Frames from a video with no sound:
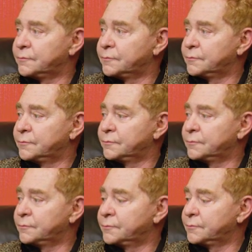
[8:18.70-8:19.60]

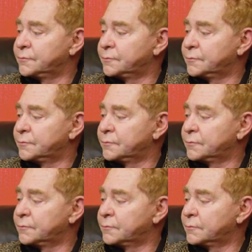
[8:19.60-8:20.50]

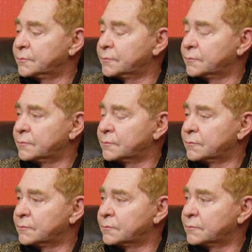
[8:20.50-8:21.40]
This person isn't speaking.